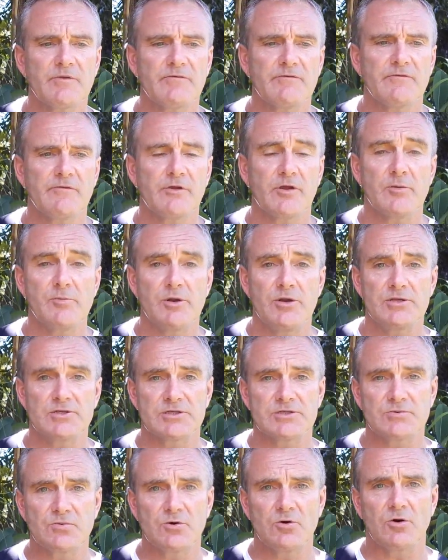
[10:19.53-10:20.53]
for the communities
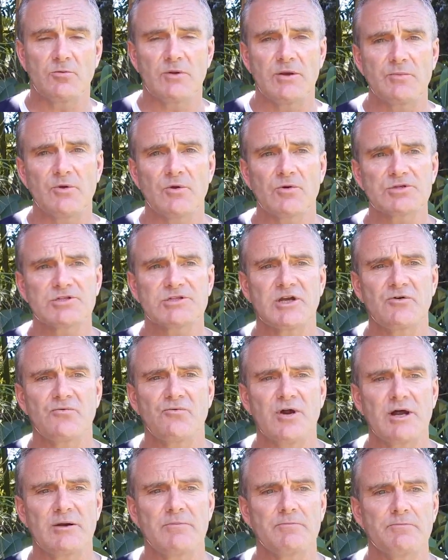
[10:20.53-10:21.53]
as well. And we also
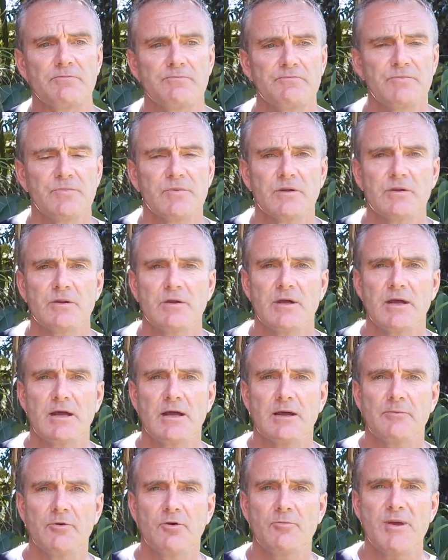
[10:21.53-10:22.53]
run
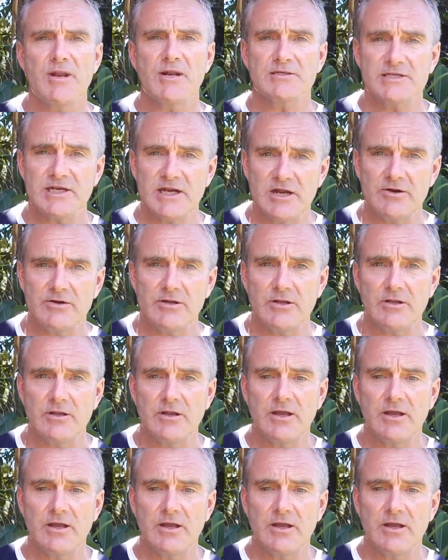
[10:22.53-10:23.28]
humanitarian